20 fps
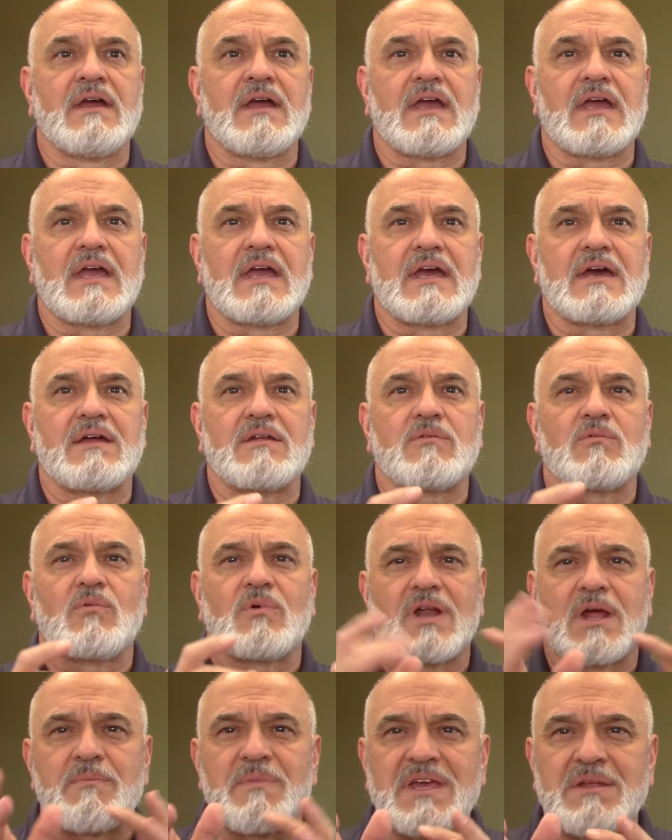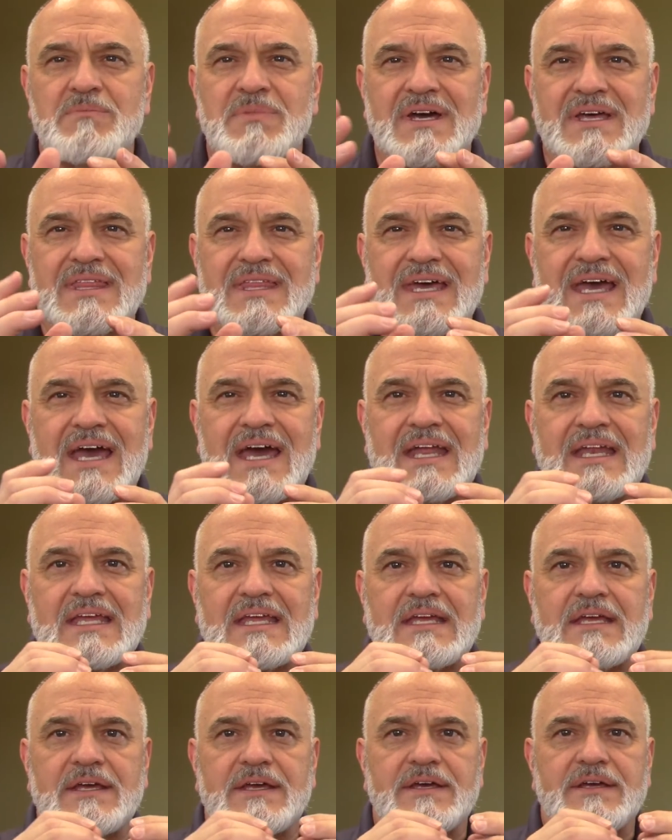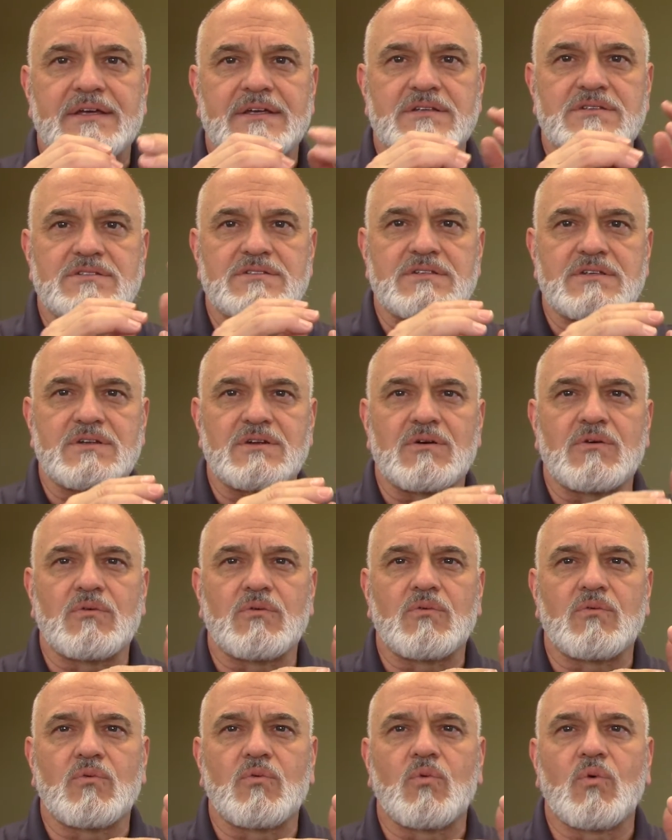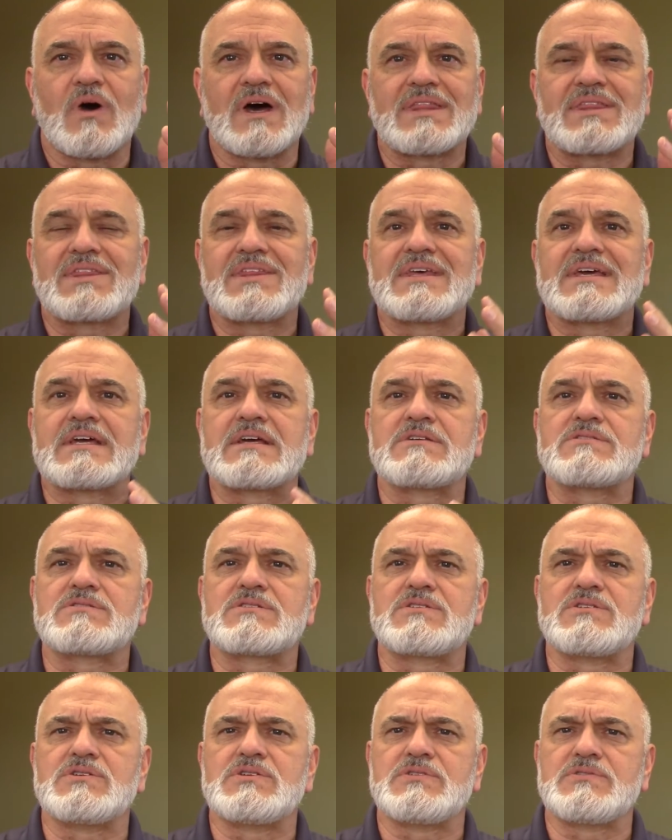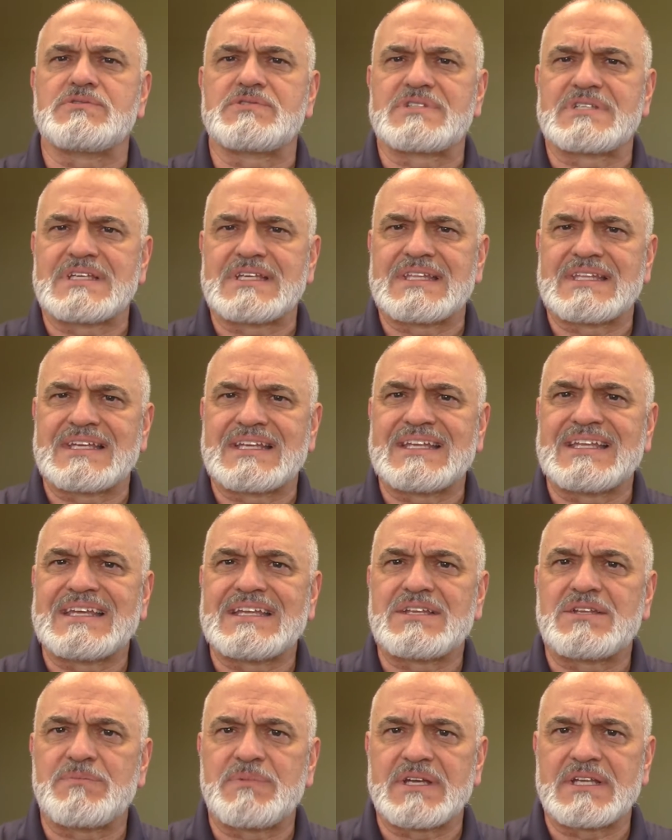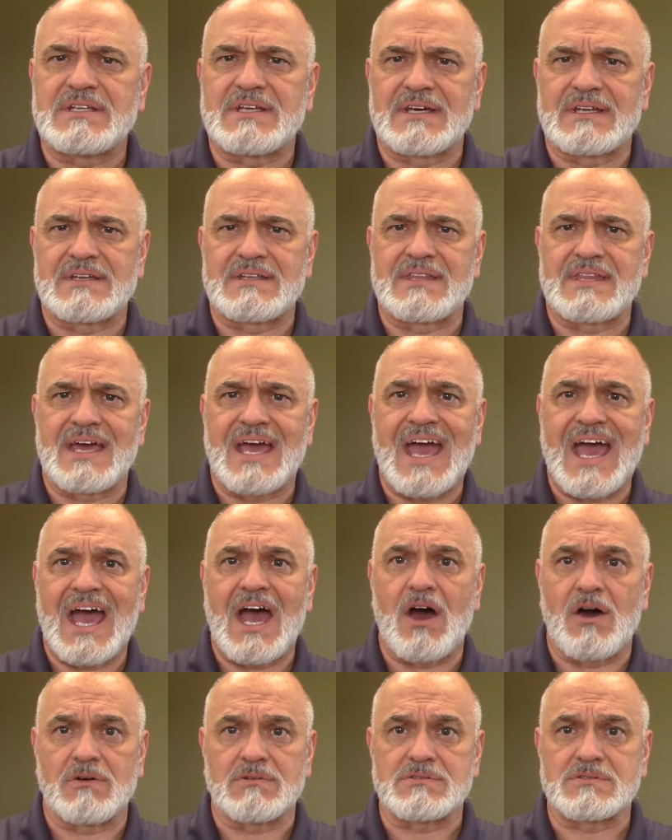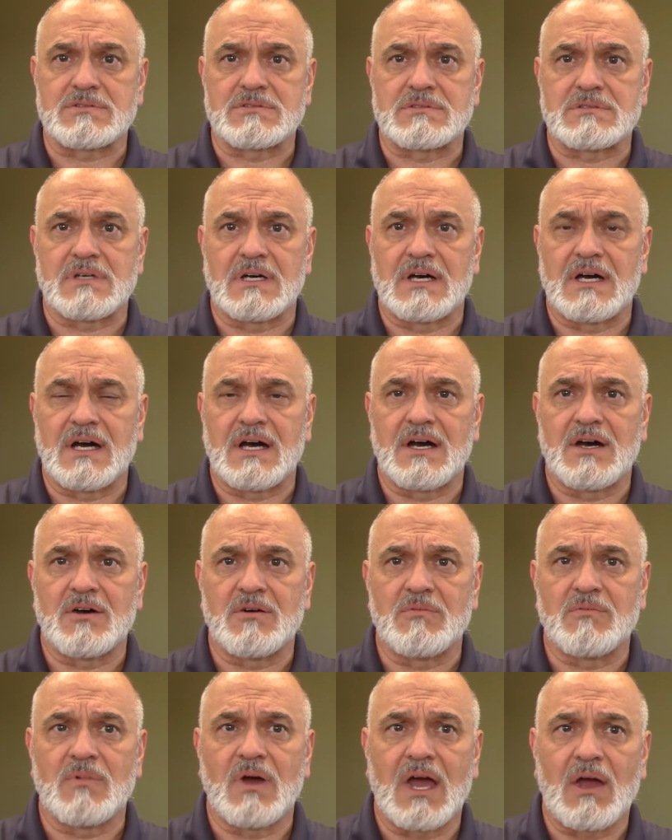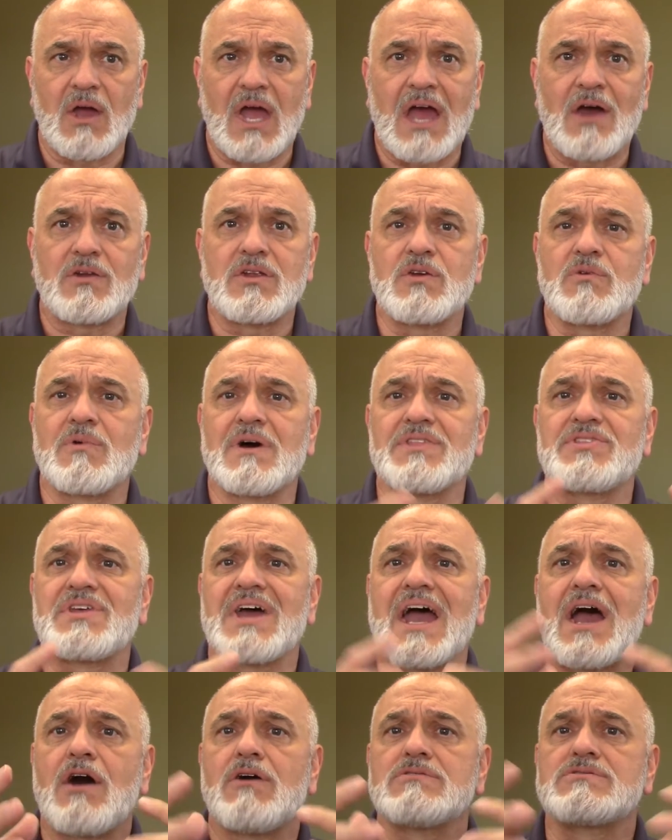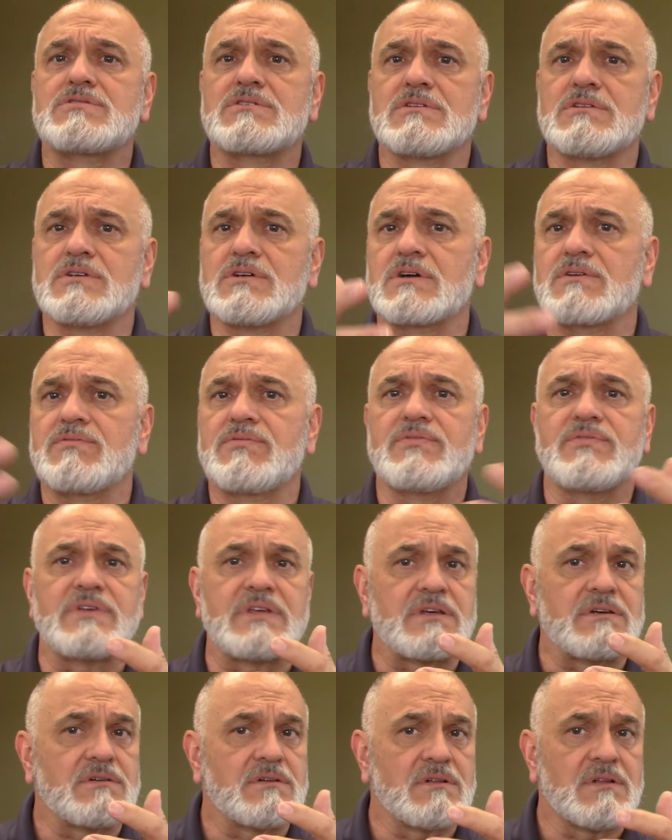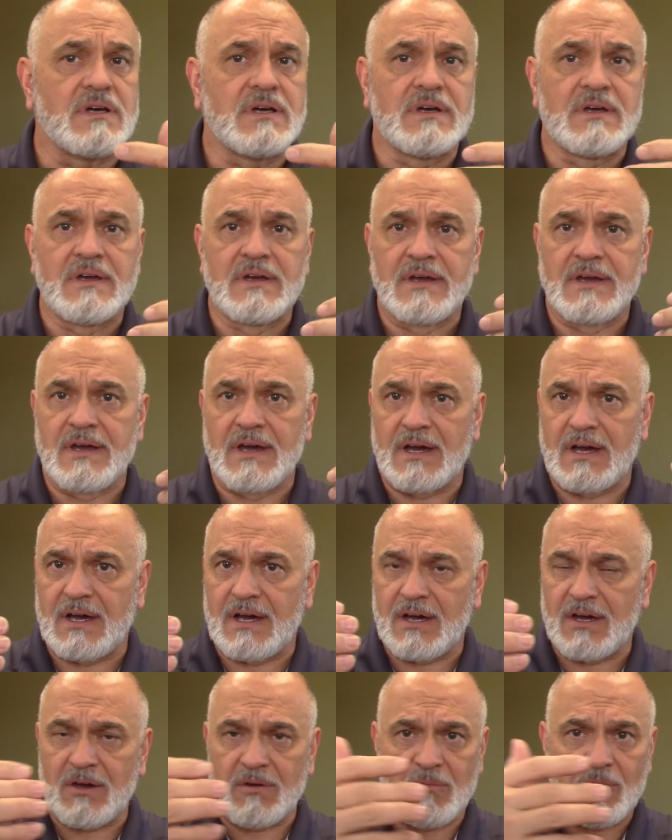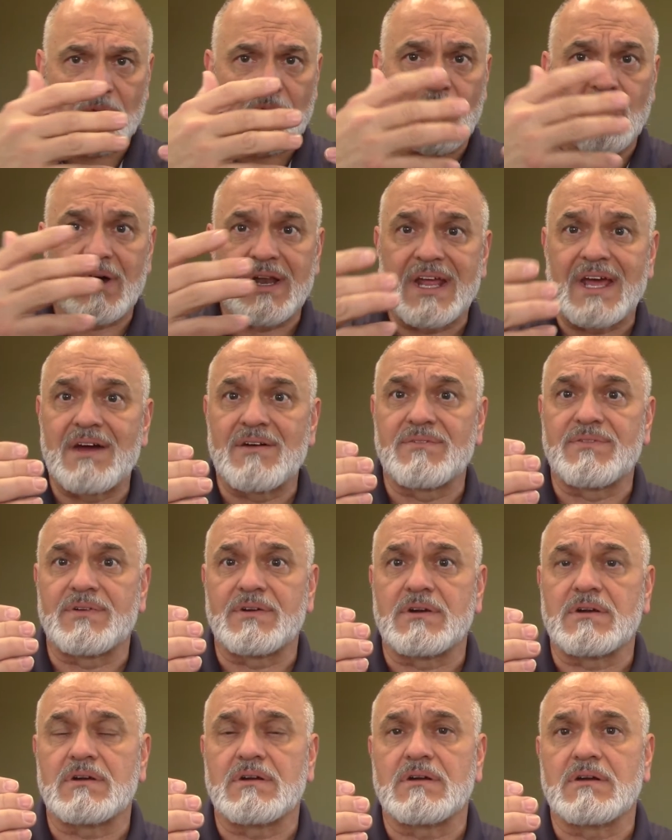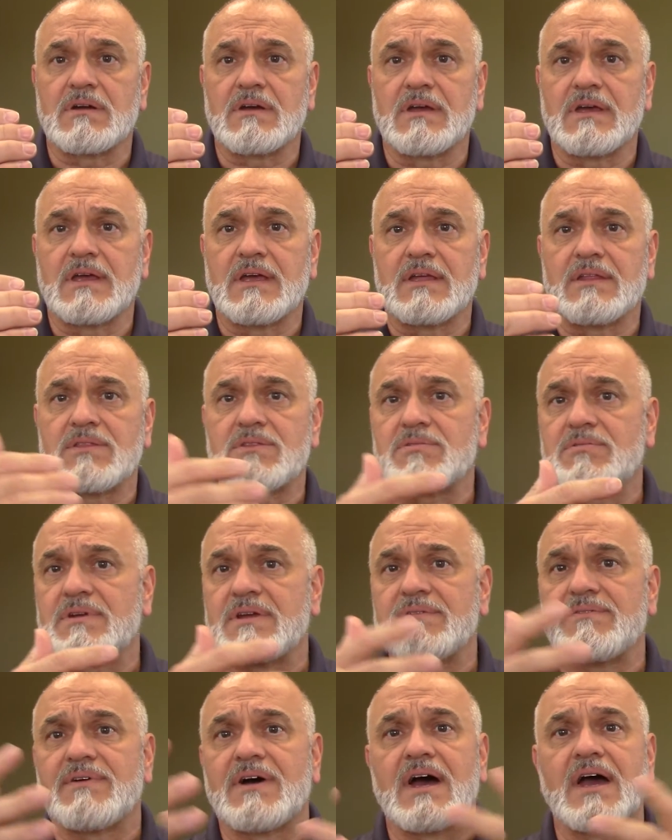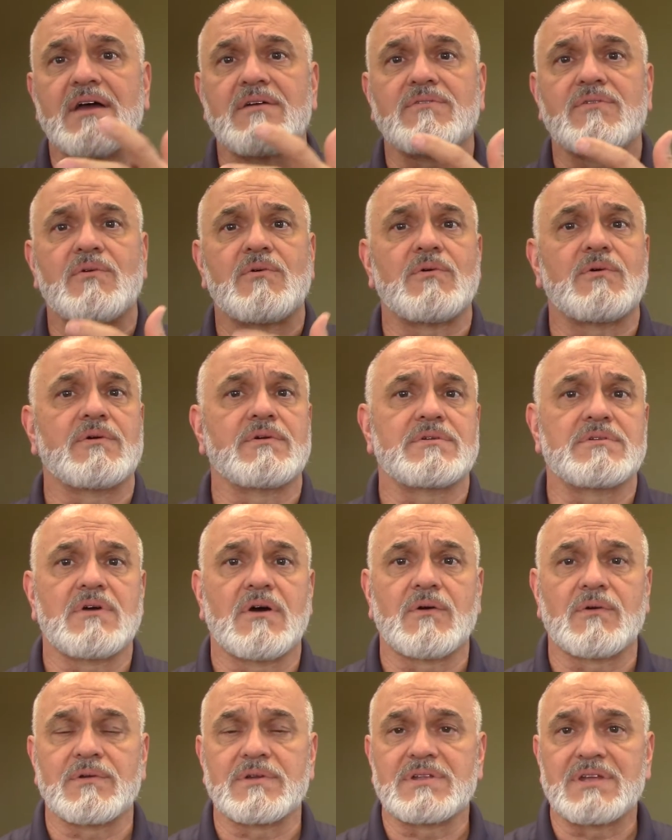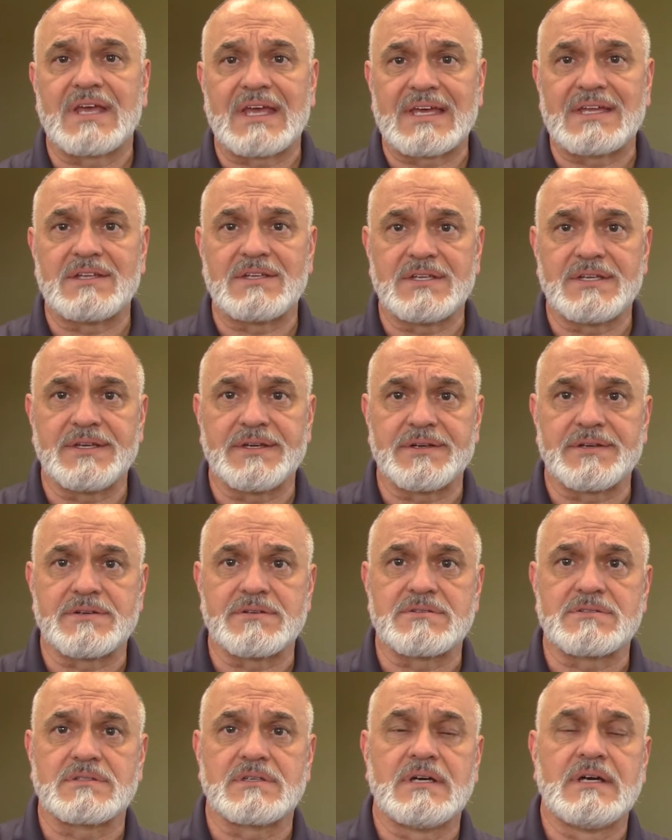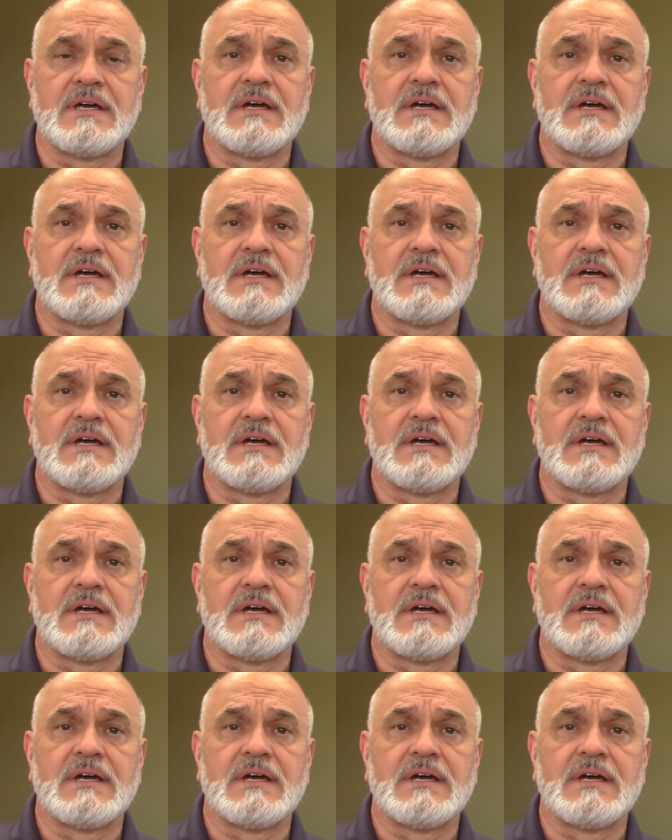And what I mean by that is, you know, what things do you see that need to be done to the house? Um, how do you want the house to look, feel? um, whatever in three, five, or, or 10 years.